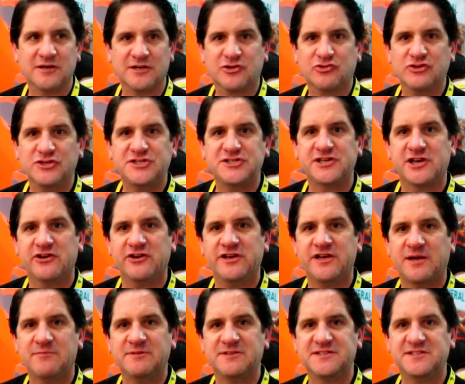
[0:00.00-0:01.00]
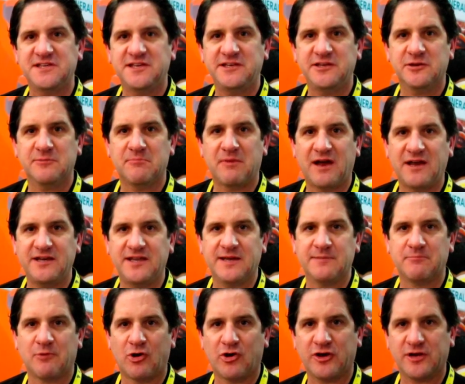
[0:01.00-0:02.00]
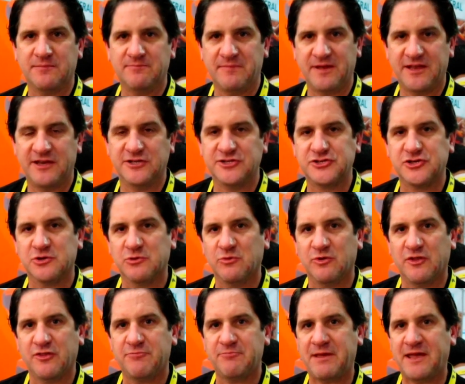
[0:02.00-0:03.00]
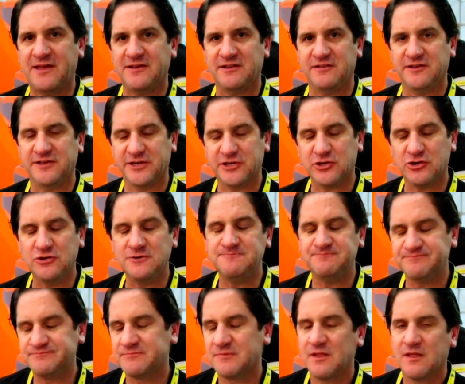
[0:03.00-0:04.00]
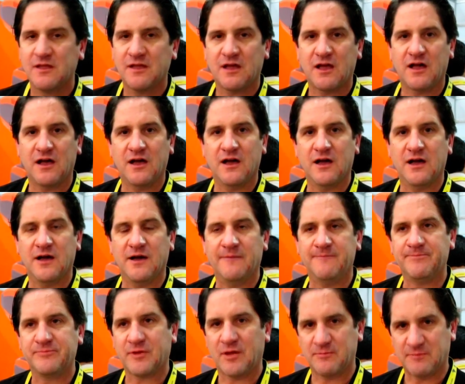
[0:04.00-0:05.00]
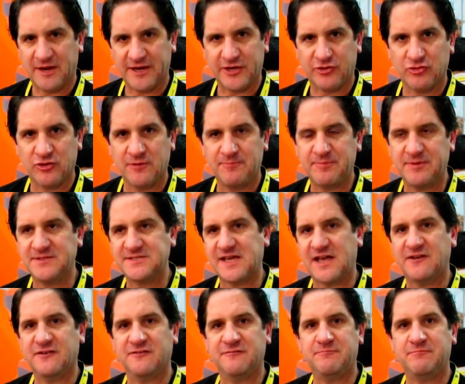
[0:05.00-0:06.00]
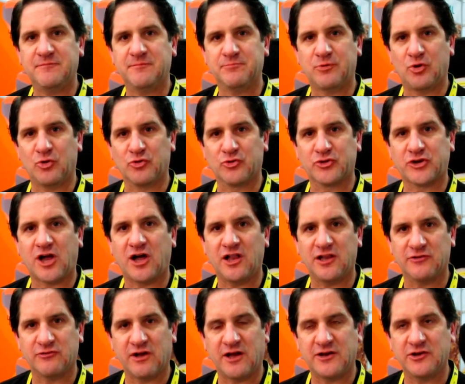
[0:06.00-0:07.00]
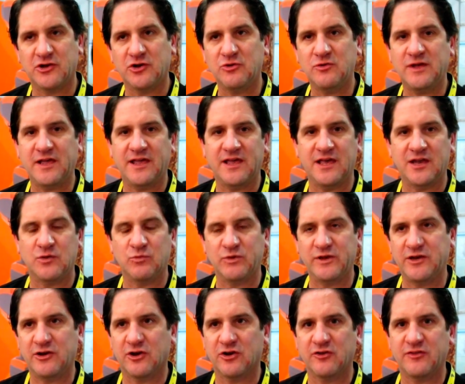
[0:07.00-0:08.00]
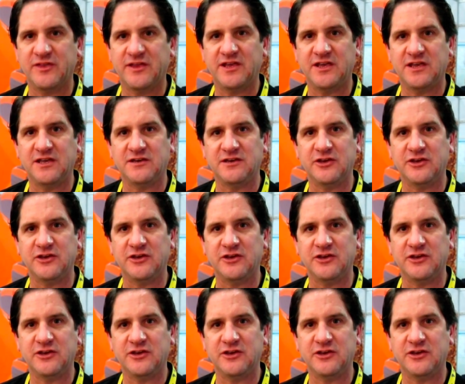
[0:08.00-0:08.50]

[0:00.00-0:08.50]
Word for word: uh, Chris Sherry. I'm the Senior Mining Market Manager with Panalytical. Um, my group is out of Boulder, Colorado, and we are the